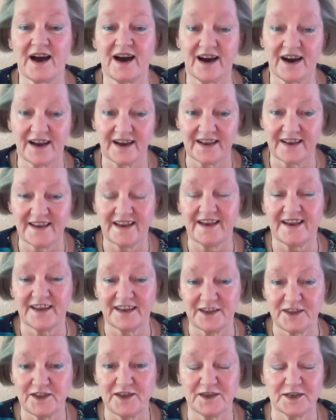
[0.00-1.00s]
I
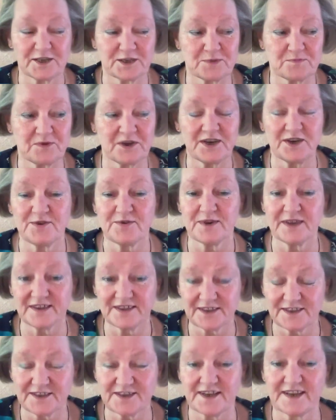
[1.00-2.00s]
had the
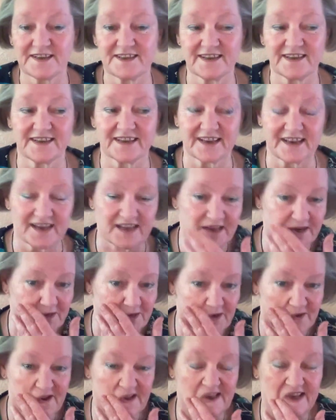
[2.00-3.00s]
experience that I
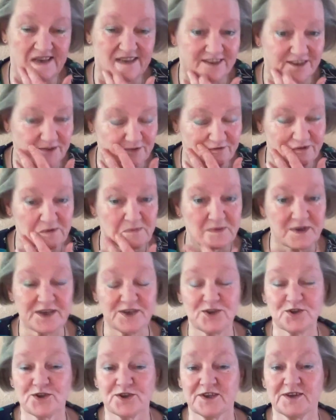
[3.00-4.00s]
can get
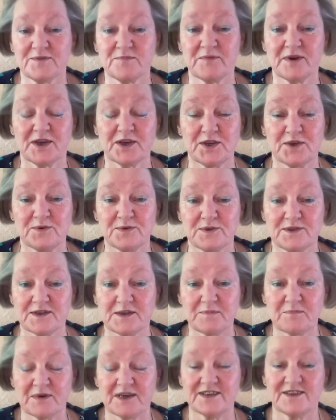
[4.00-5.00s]
information by
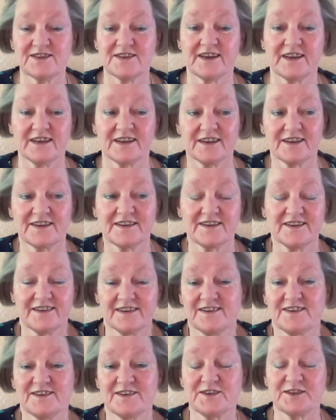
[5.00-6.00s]
using my psychic
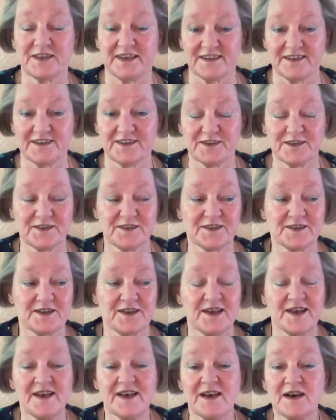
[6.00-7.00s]
senses,
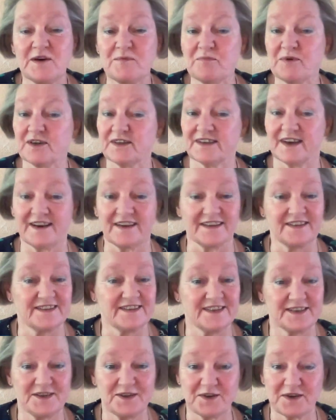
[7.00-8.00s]
but I
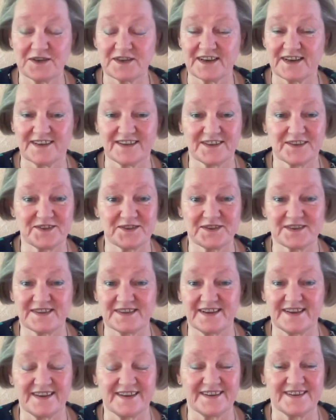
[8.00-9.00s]
did not
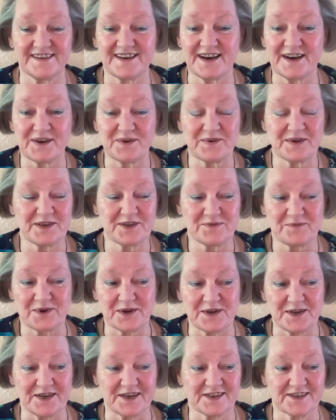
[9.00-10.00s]
understand how it
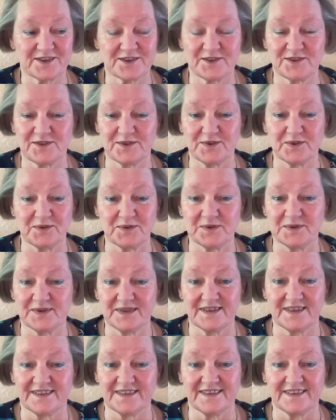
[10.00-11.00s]
works
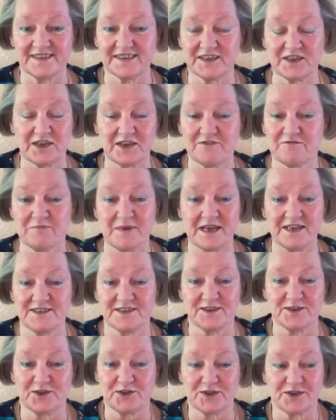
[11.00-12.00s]
to give
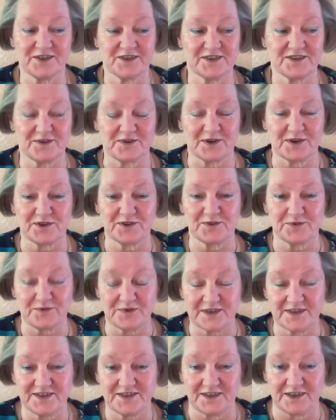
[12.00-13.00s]
messages or to
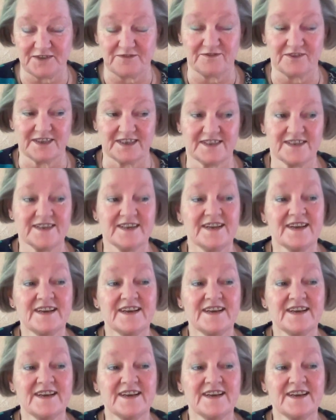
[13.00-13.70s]
receive it.